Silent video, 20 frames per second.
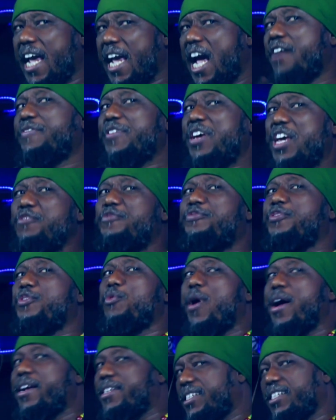they have
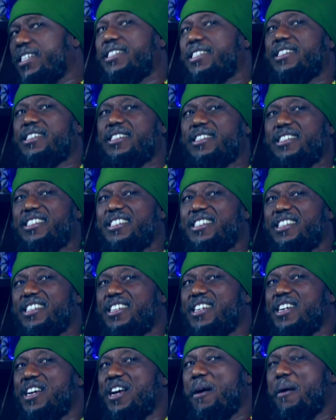influences,
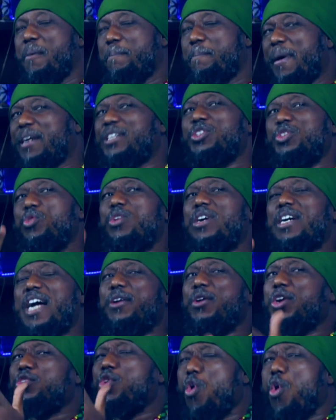but you
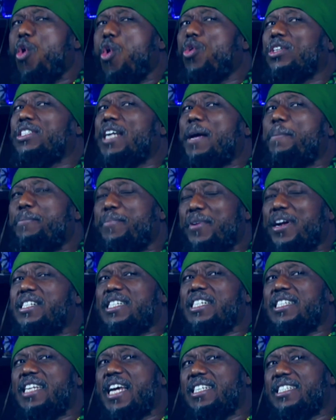cannot hold the
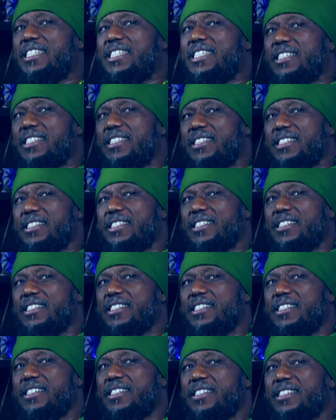president
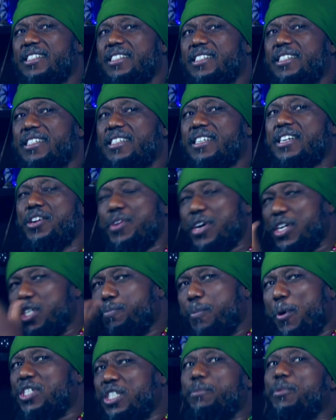
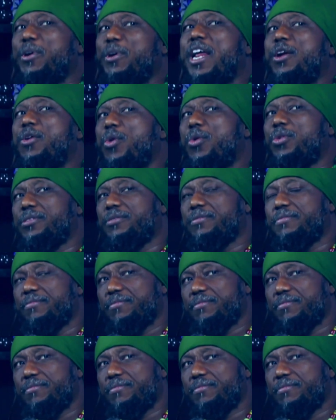responsible alone.